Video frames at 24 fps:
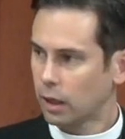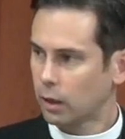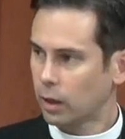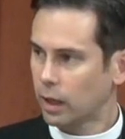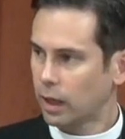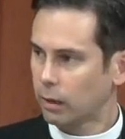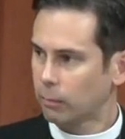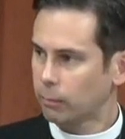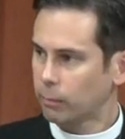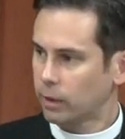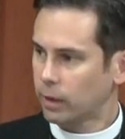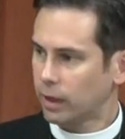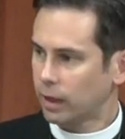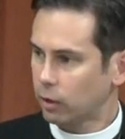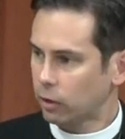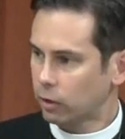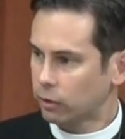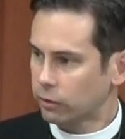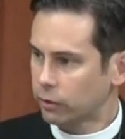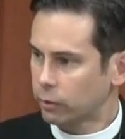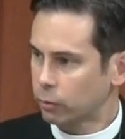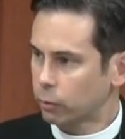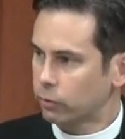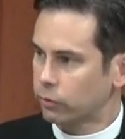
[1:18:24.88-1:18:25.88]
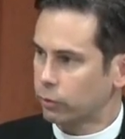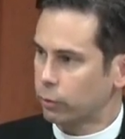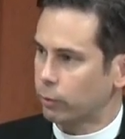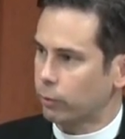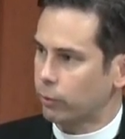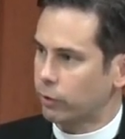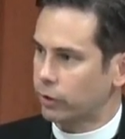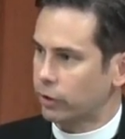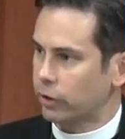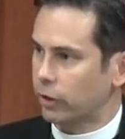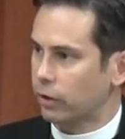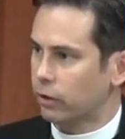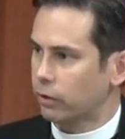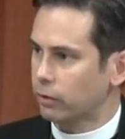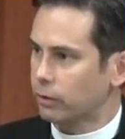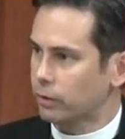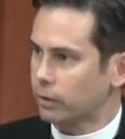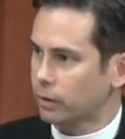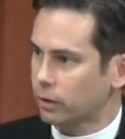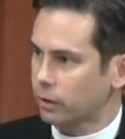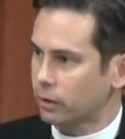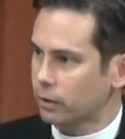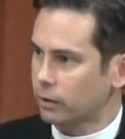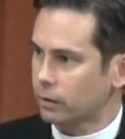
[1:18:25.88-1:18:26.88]
How, how long do, you, do we want to go?
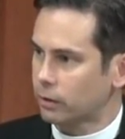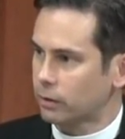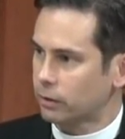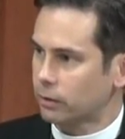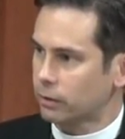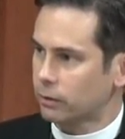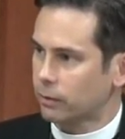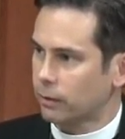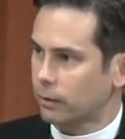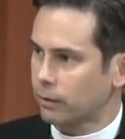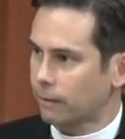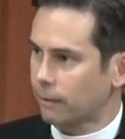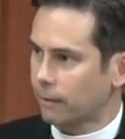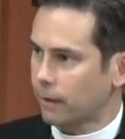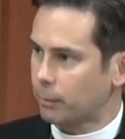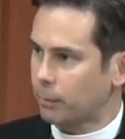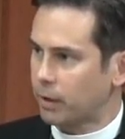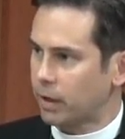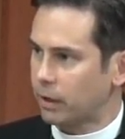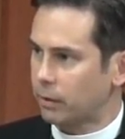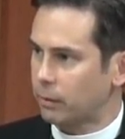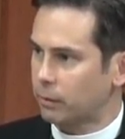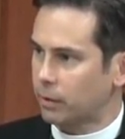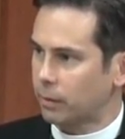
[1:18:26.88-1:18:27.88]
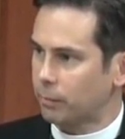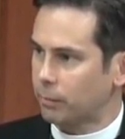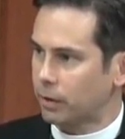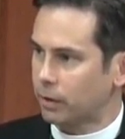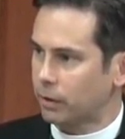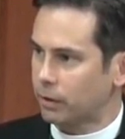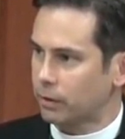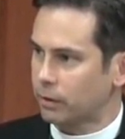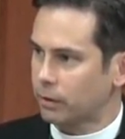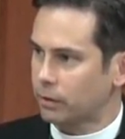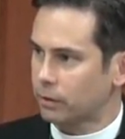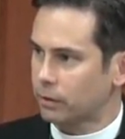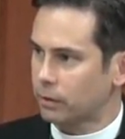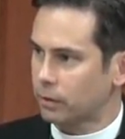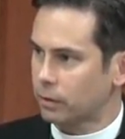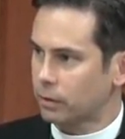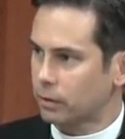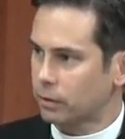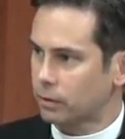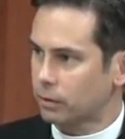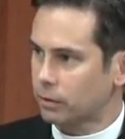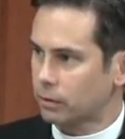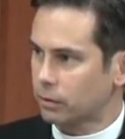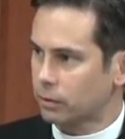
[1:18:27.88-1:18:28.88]
About three minutes. If you
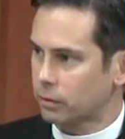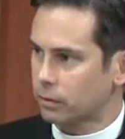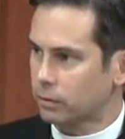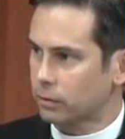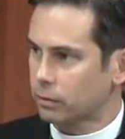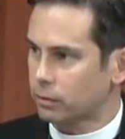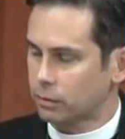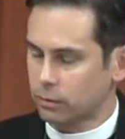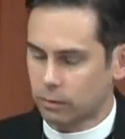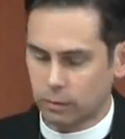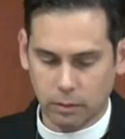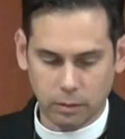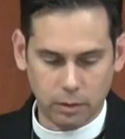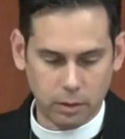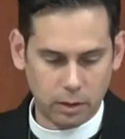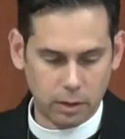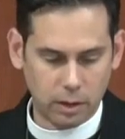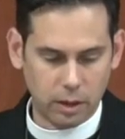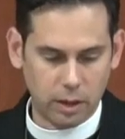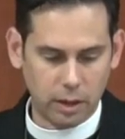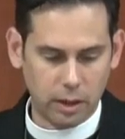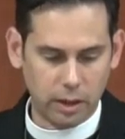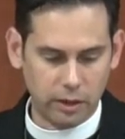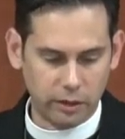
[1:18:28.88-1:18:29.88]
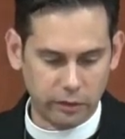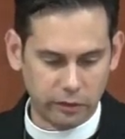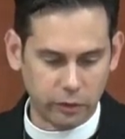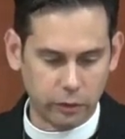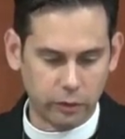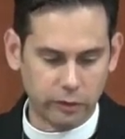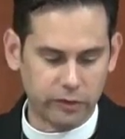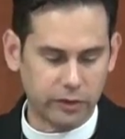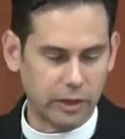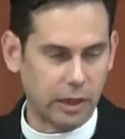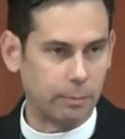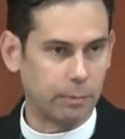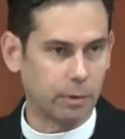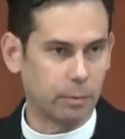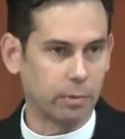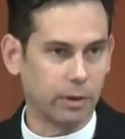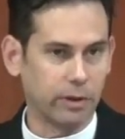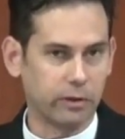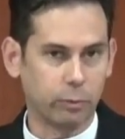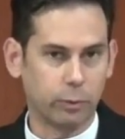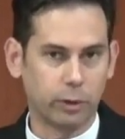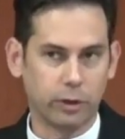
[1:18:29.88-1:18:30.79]
got, is this a good stopping place? It is a good stopping place.